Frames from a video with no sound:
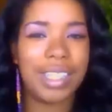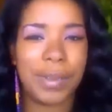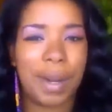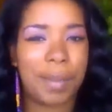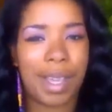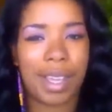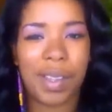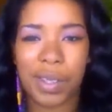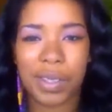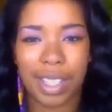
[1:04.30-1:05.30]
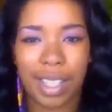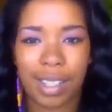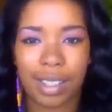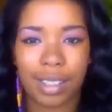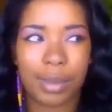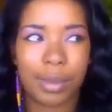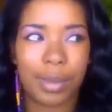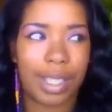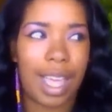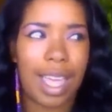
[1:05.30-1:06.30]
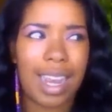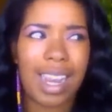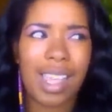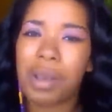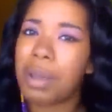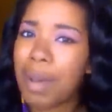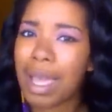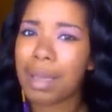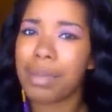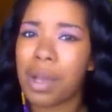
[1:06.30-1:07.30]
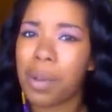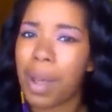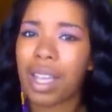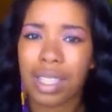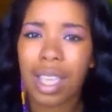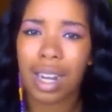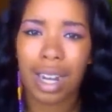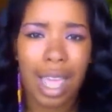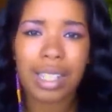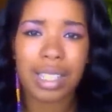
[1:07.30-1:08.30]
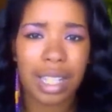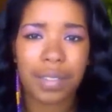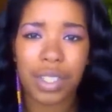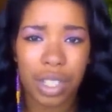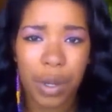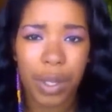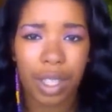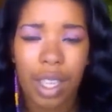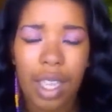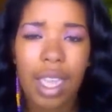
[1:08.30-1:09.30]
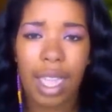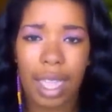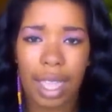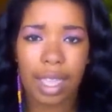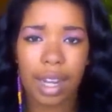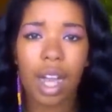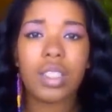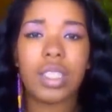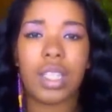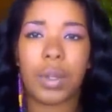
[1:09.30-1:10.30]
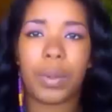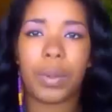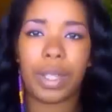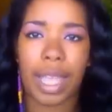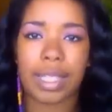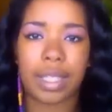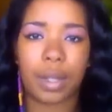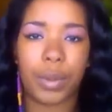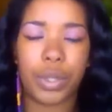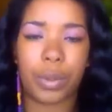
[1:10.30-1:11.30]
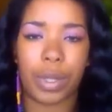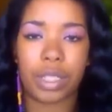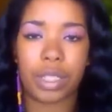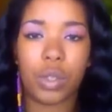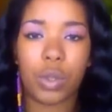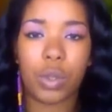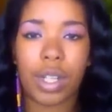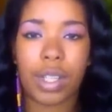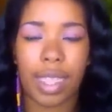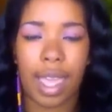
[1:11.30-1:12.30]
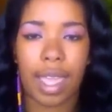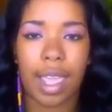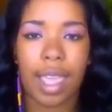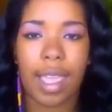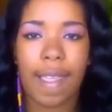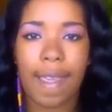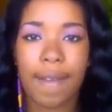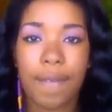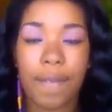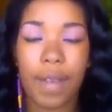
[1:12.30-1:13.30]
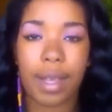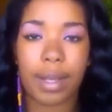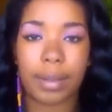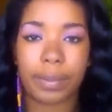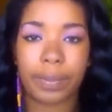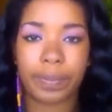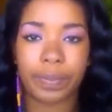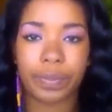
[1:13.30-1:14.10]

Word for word: into it. I'm not going to hold you long. Well, I don't know. It might take a while because I got a lot of stuff to show you. And also, ladies, I want you to rest assured that if um,